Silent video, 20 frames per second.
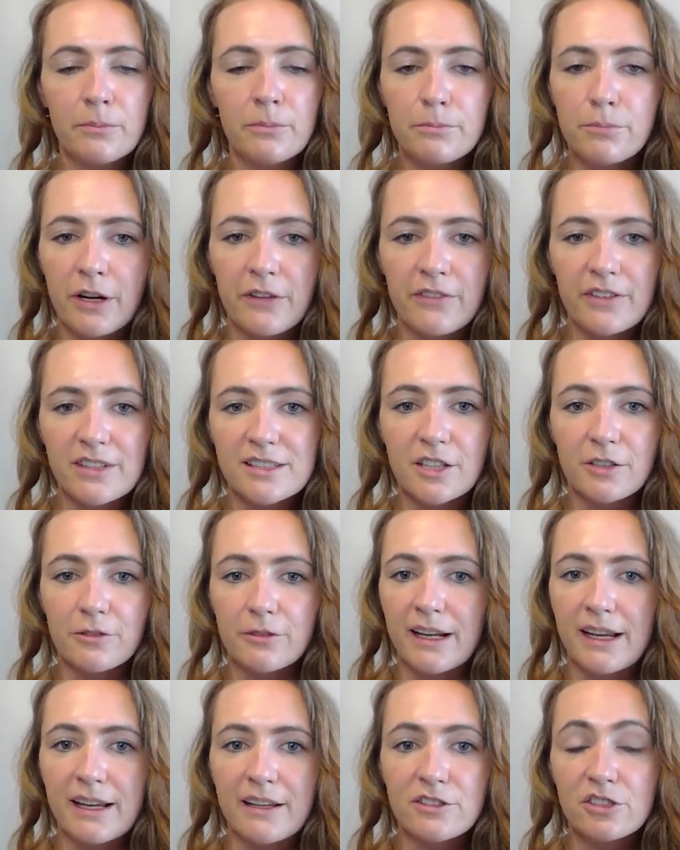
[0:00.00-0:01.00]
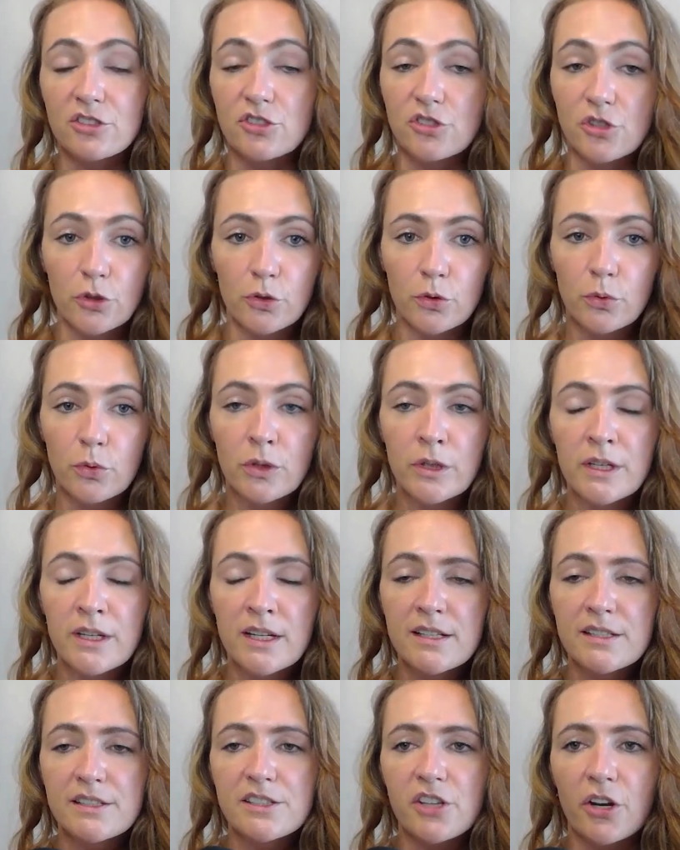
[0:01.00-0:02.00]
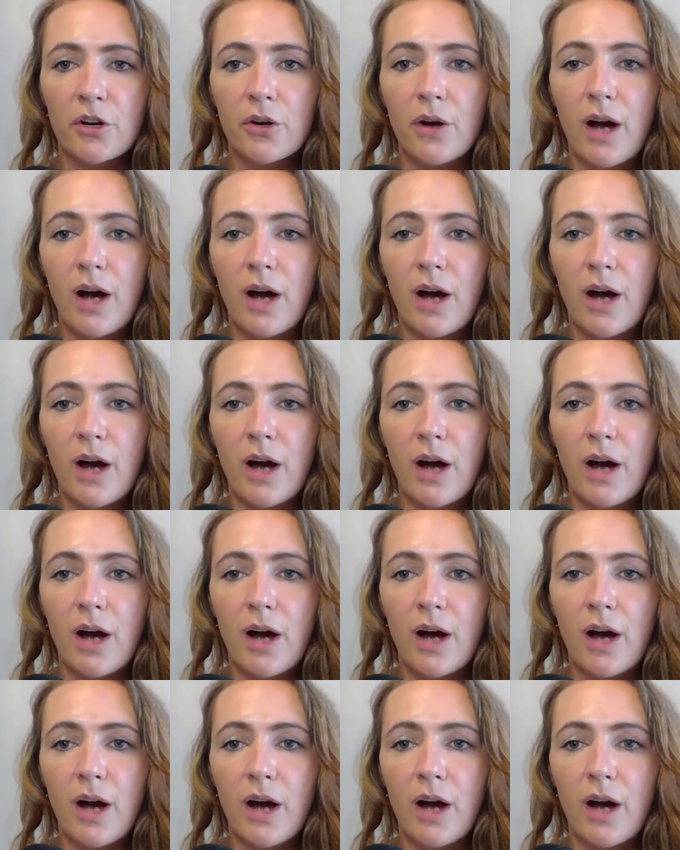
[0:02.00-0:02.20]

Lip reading: previous career to do? So